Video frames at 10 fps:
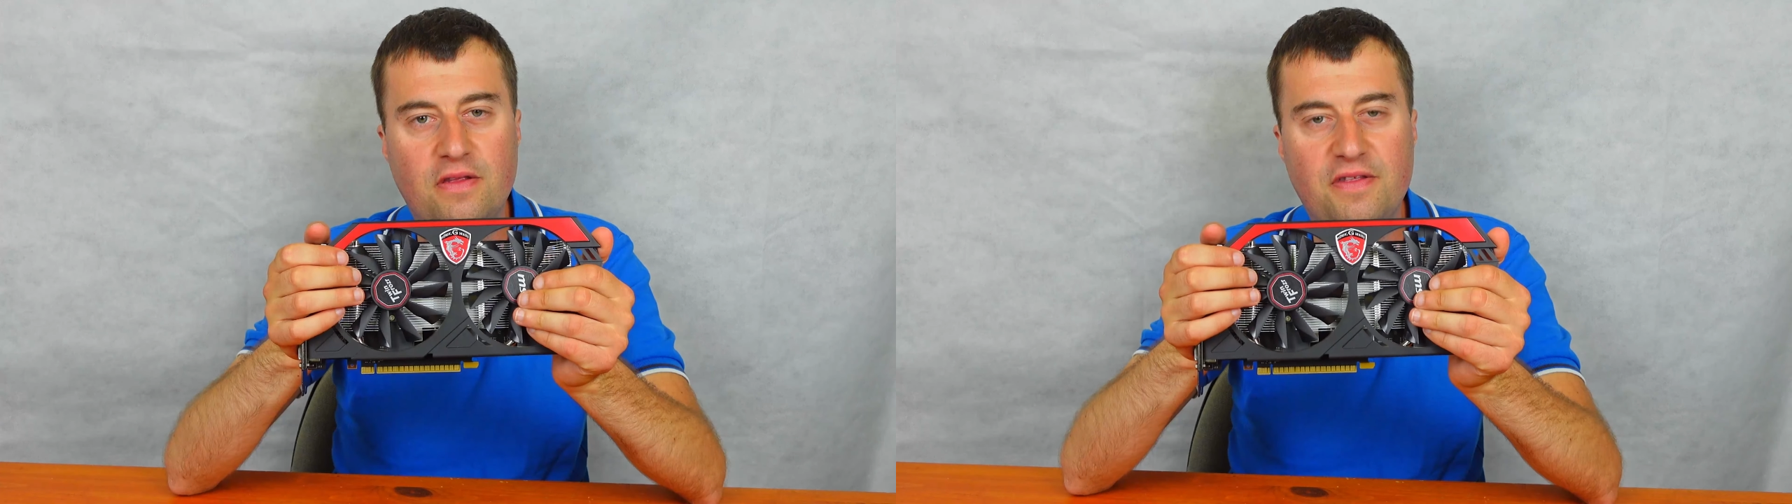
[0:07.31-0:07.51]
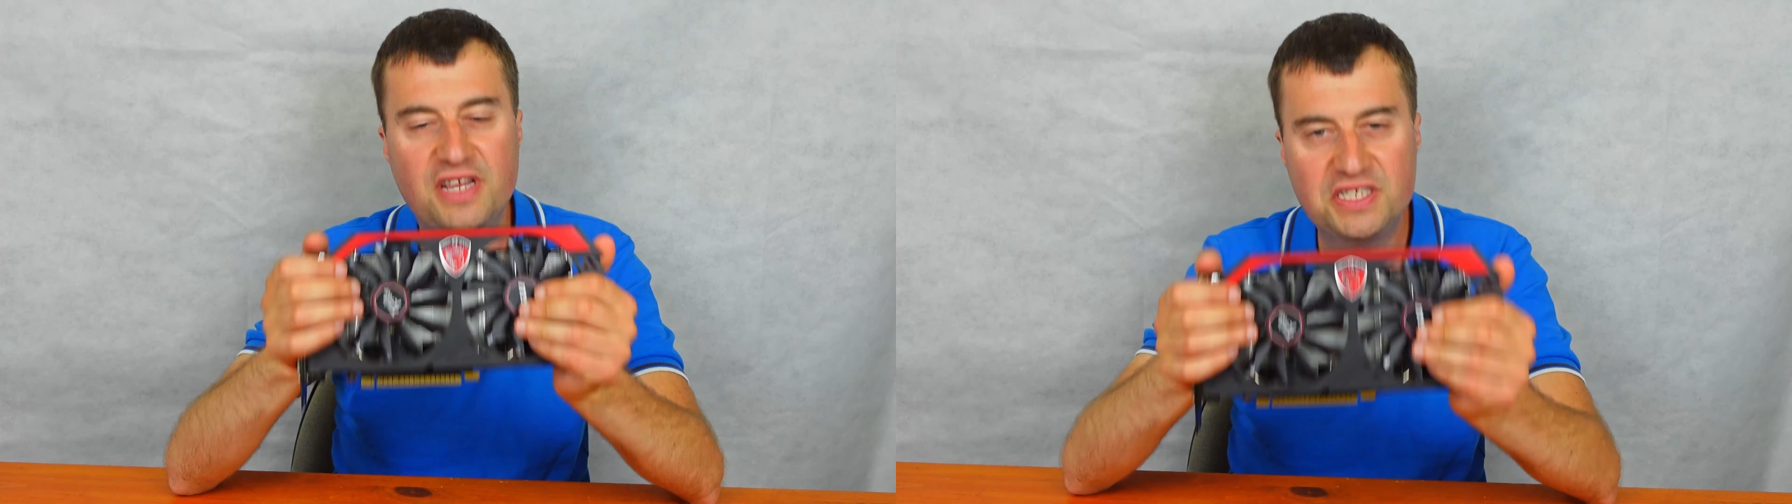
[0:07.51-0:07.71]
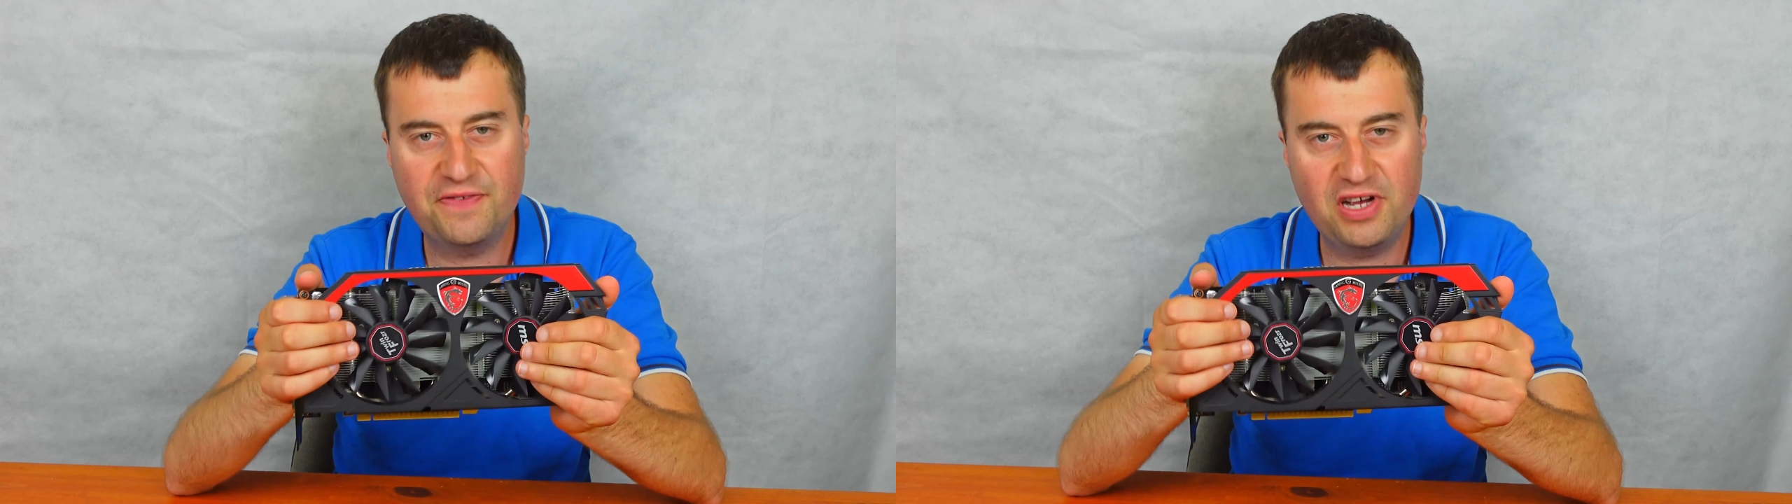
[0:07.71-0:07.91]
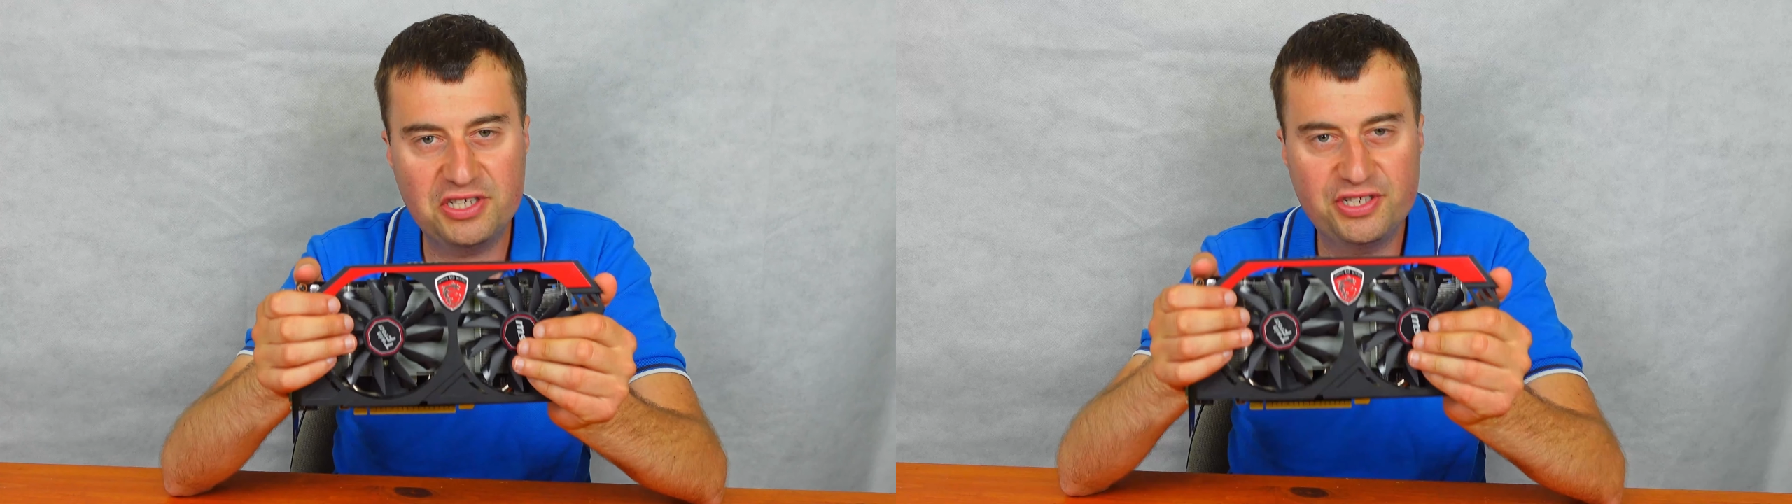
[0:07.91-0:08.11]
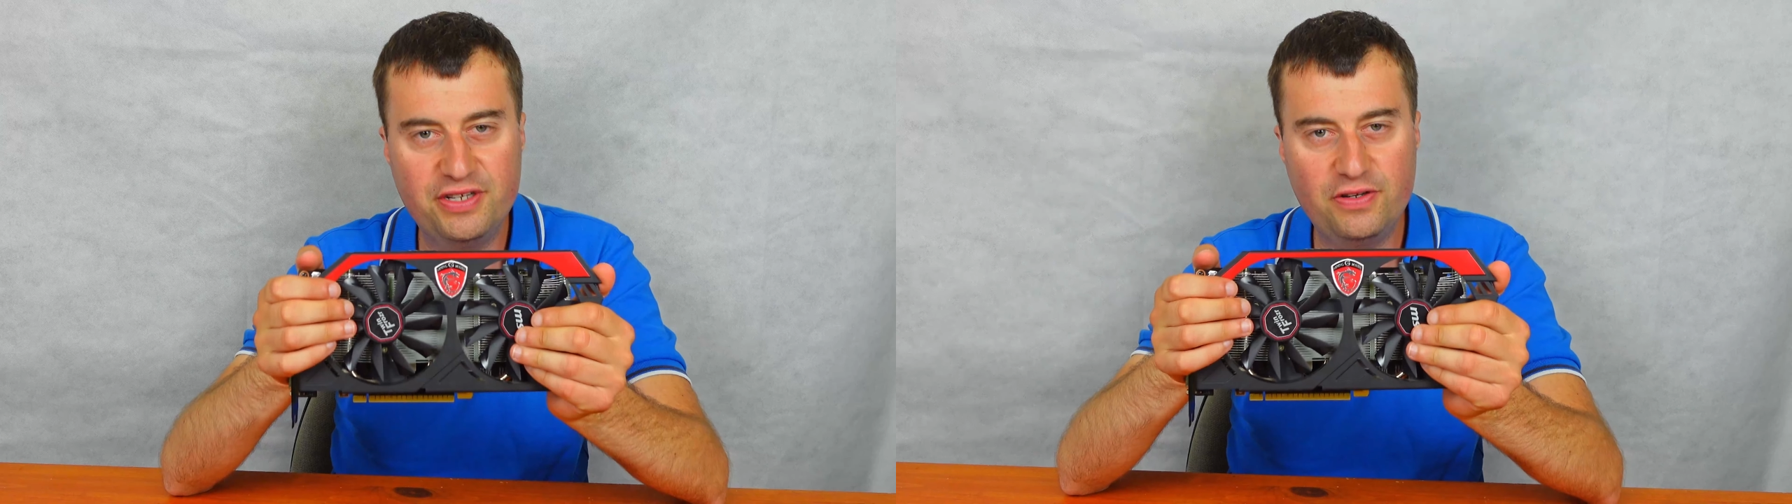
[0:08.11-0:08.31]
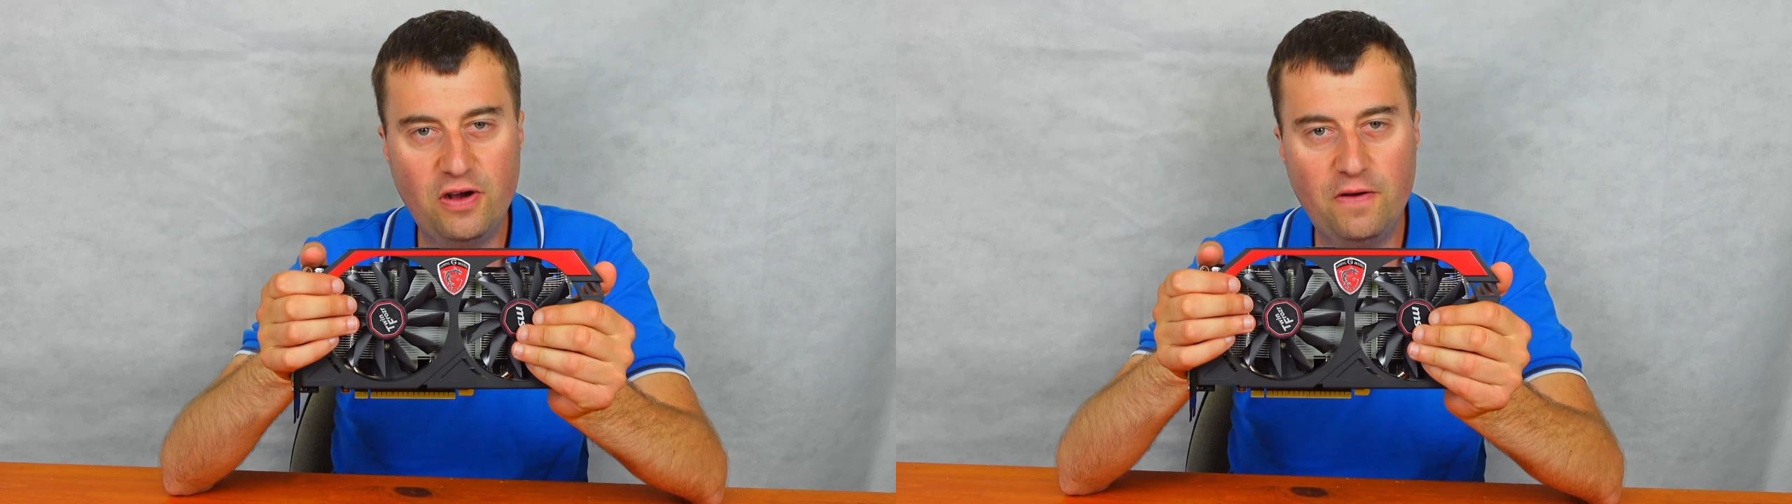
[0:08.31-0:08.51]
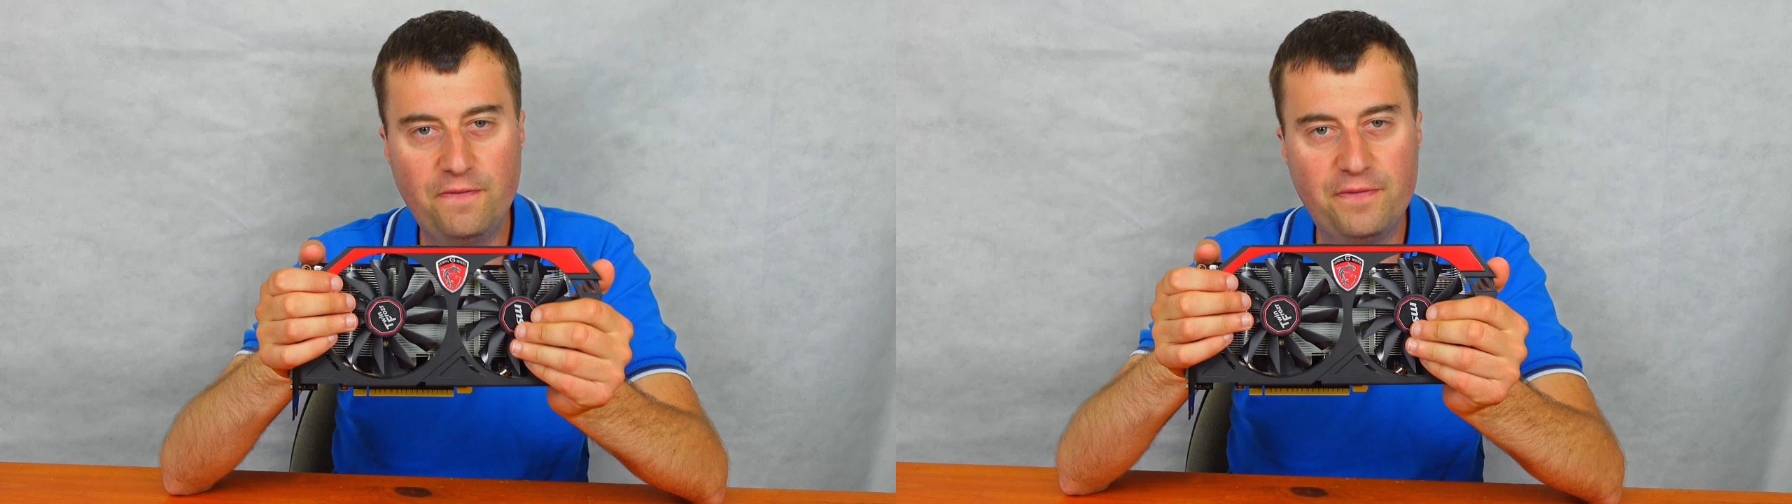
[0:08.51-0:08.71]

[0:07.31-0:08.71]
This version of